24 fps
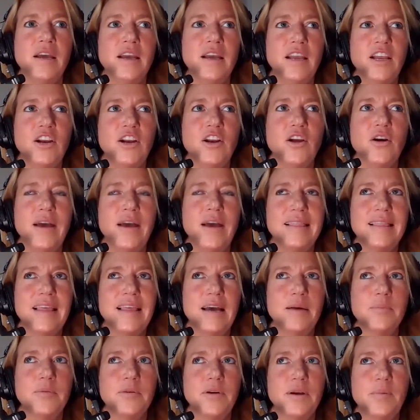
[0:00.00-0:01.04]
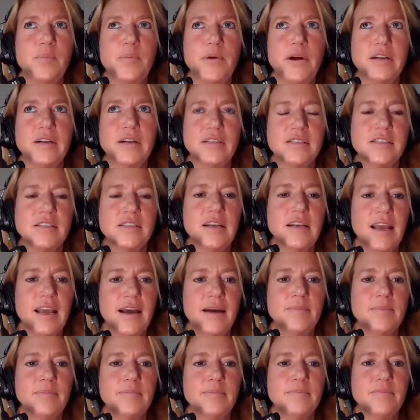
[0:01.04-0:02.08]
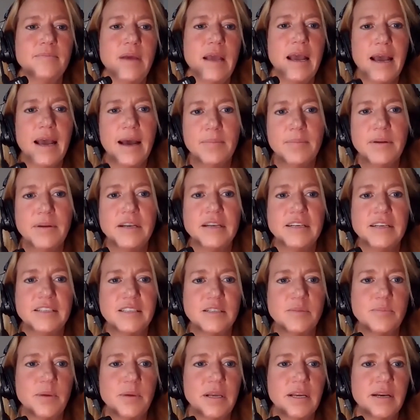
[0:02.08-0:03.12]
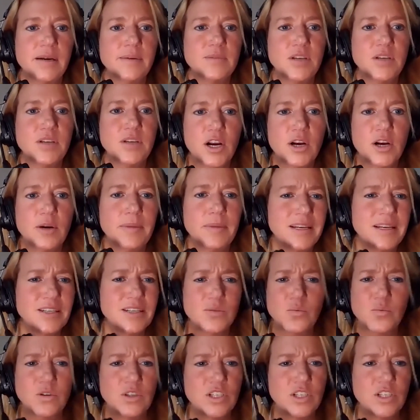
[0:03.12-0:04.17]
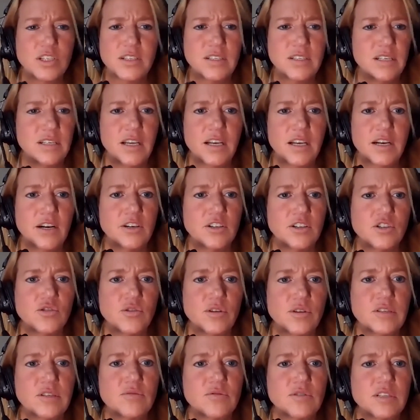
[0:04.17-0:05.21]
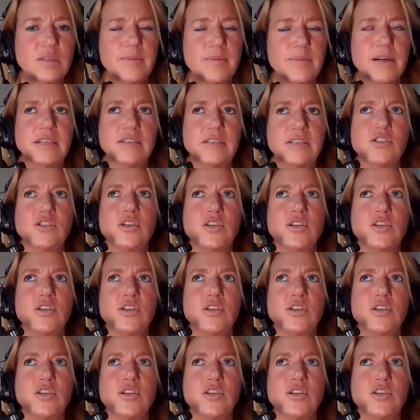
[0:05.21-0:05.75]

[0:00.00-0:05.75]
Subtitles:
at that point, practicing happiness becomes hard because we're just in our stress response.